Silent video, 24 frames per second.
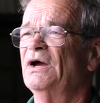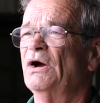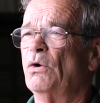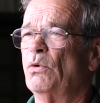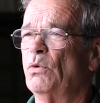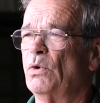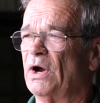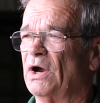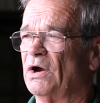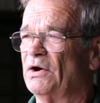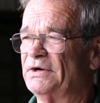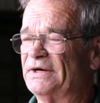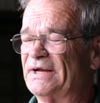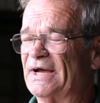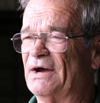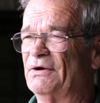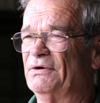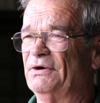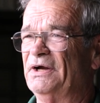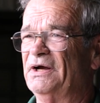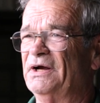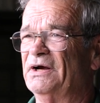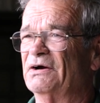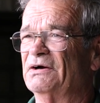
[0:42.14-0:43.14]
where
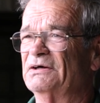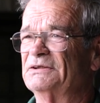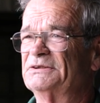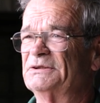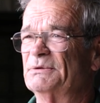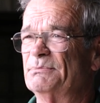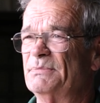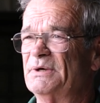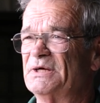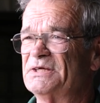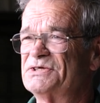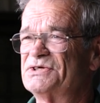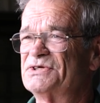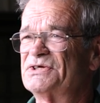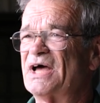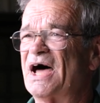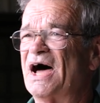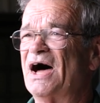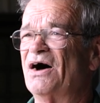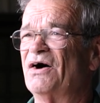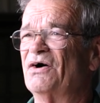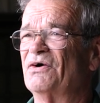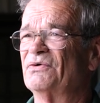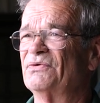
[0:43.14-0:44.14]
down here it's a
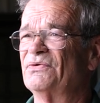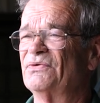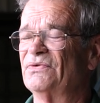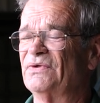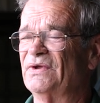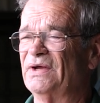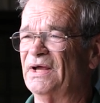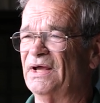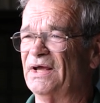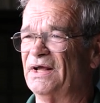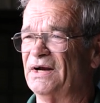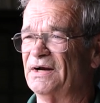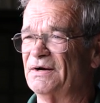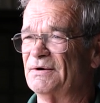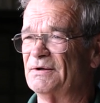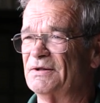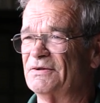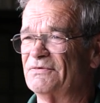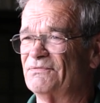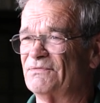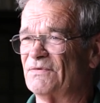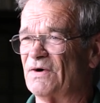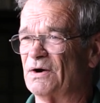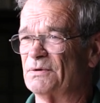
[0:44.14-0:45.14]
Mid-South, and
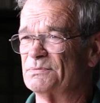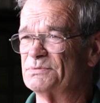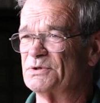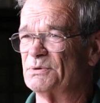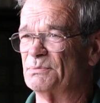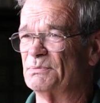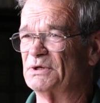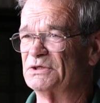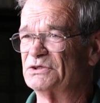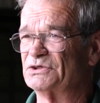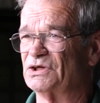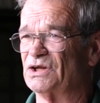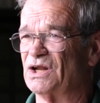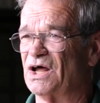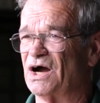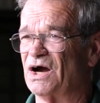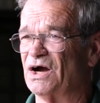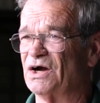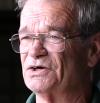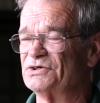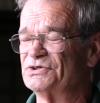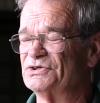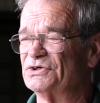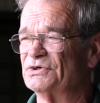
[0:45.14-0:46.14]
the farms are much
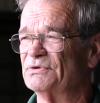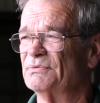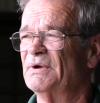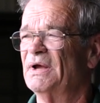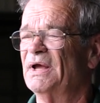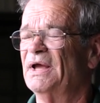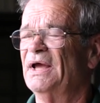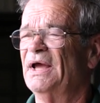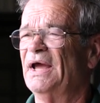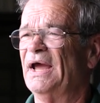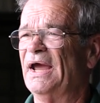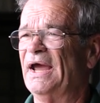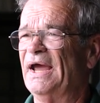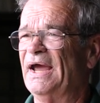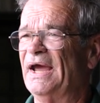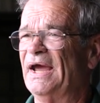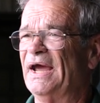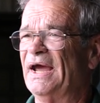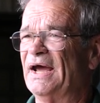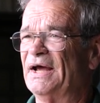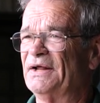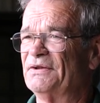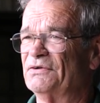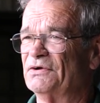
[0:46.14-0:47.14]
larger,
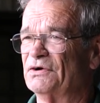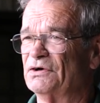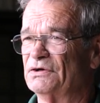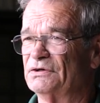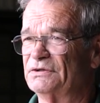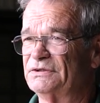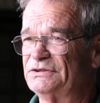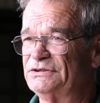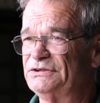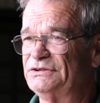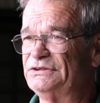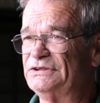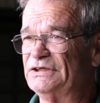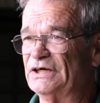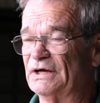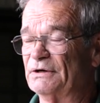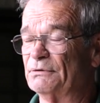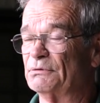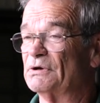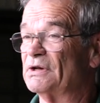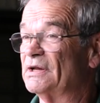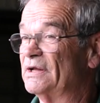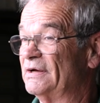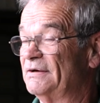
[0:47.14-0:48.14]
and they're
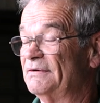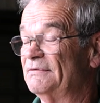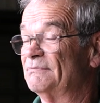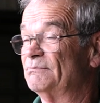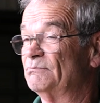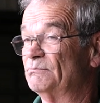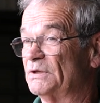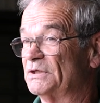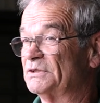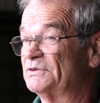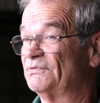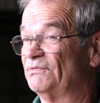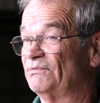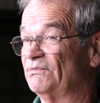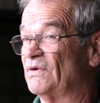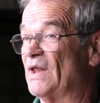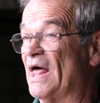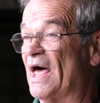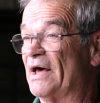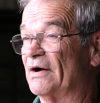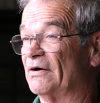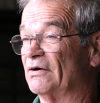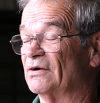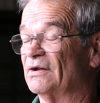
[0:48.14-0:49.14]
generally much
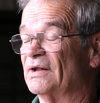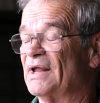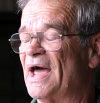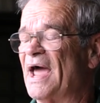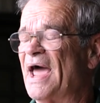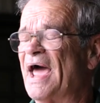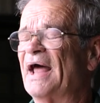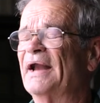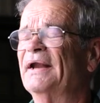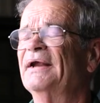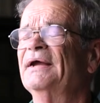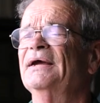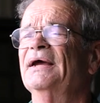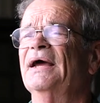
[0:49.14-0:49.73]
flatter land.